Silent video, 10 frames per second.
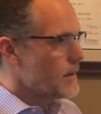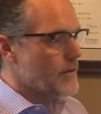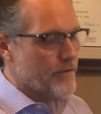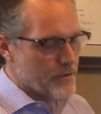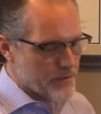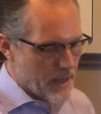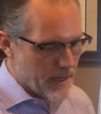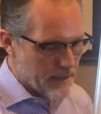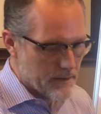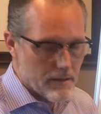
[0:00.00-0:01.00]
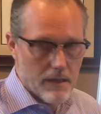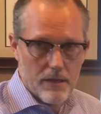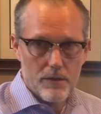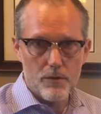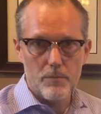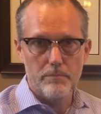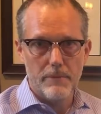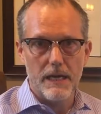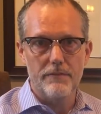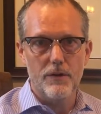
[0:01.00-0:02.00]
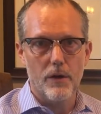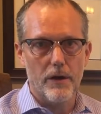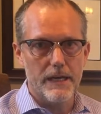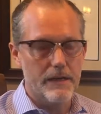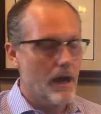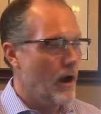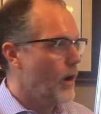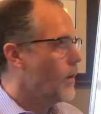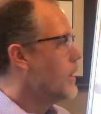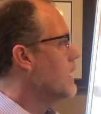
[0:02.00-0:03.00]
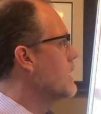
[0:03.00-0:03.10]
The first thing that many of you already know